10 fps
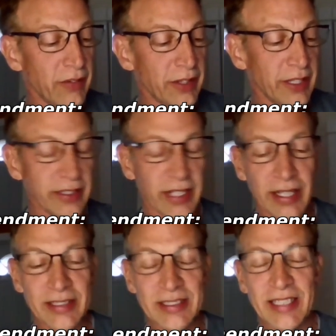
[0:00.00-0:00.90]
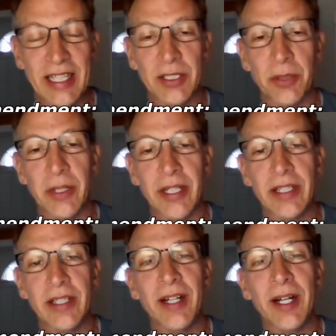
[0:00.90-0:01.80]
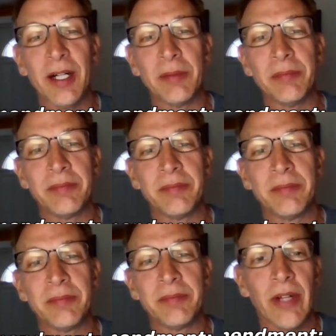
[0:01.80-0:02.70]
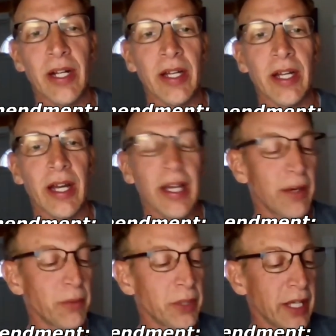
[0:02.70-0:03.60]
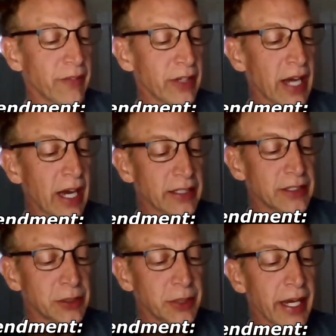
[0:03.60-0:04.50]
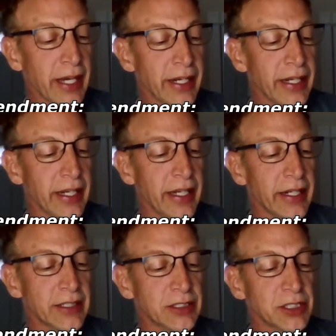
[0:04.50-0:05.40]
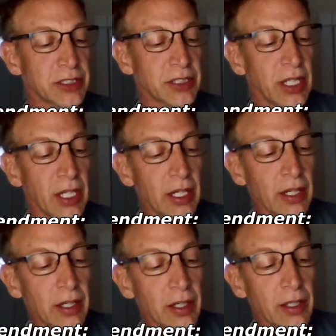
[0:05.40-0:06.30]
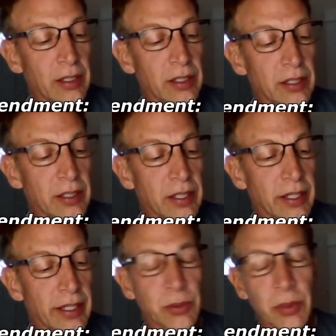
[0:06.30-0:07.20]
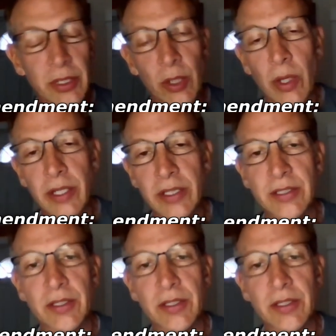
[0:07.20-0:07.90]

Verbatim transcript: everything that I can stand to read. Um, some of it I, I really haven't gotten to yet, and and it's just it's really quite